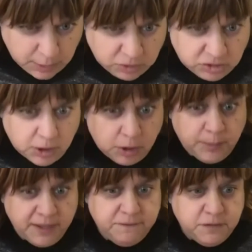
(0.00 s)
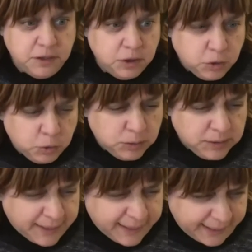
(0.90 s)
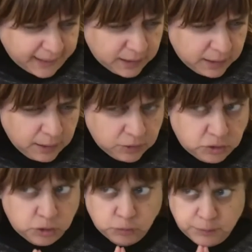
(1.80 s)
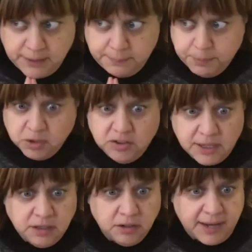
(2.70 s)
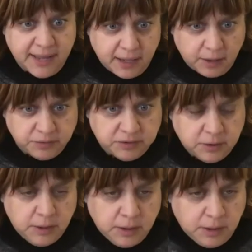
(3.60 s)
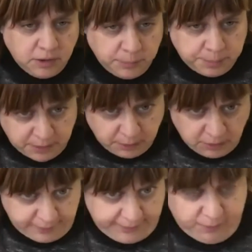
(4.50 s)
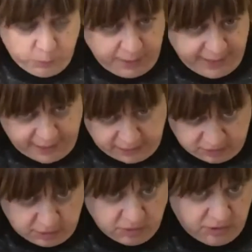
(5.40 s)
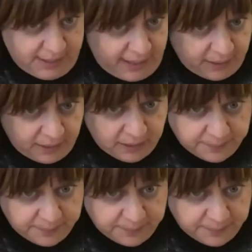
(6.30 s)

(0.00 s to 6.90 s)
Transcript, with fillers: So if you like to read books in your house, can you put your hand one hand on your head?